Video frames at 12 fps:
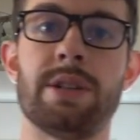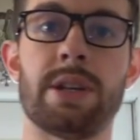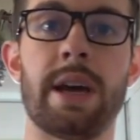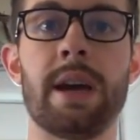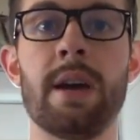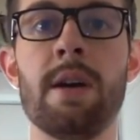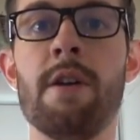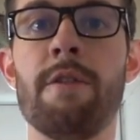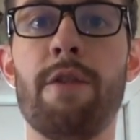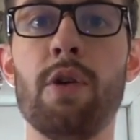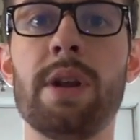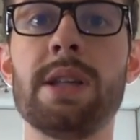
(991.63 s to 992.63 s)
It's like
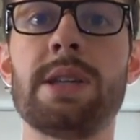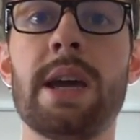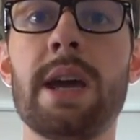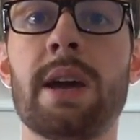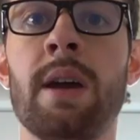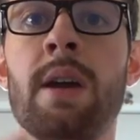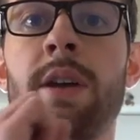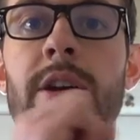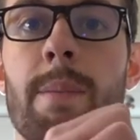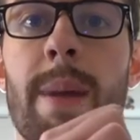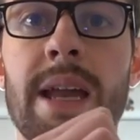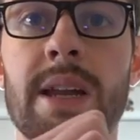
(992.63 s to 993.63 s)
food intake,
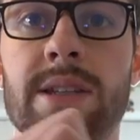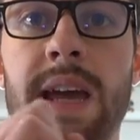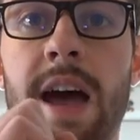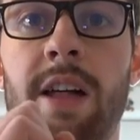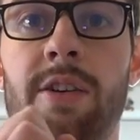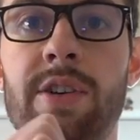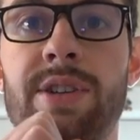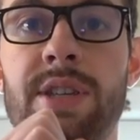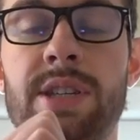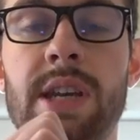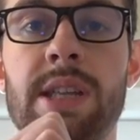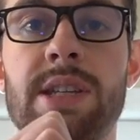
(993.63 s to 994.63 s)
your maintenance calories to
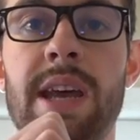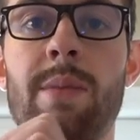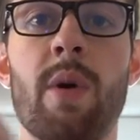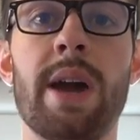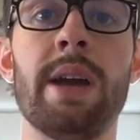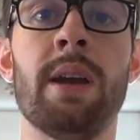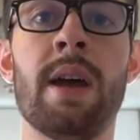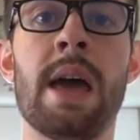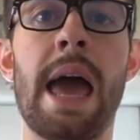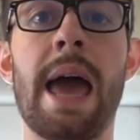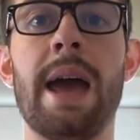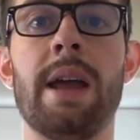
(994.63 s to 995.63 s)
stay the same weight,
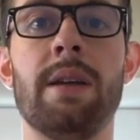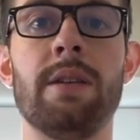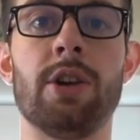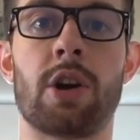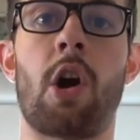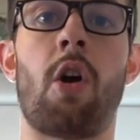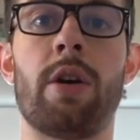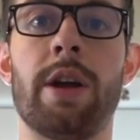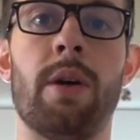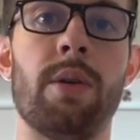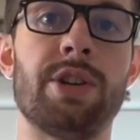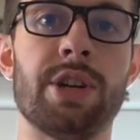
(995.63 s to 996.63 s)
and your
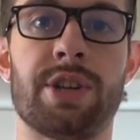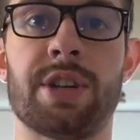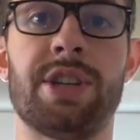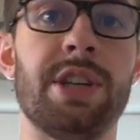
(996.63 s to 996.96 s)
cardio, and it's just a